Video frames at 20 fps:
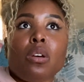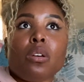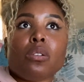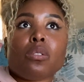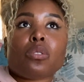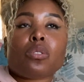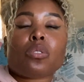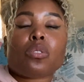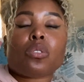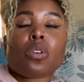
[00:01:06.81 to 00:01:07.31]

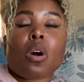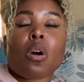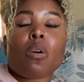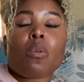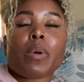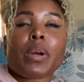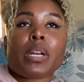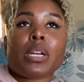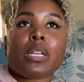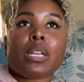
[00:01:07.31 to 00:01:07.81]
so
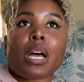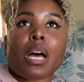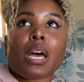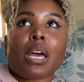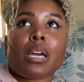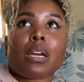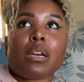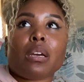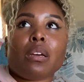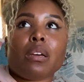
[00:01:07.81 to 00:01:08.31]
ready,
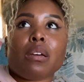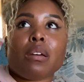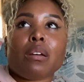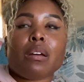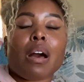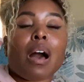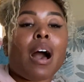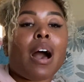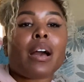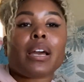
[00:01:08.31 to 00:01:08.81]
like,
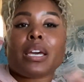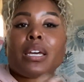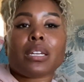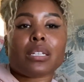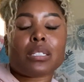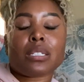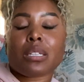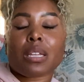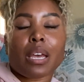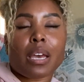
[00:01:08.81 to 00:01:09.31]
I'll get
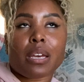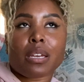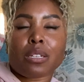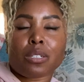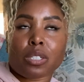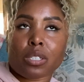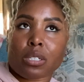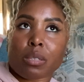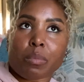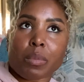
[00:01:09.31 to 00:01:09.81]
into that in
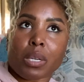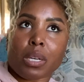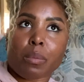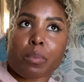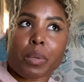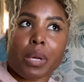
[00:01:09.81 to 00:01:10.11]
just a minute,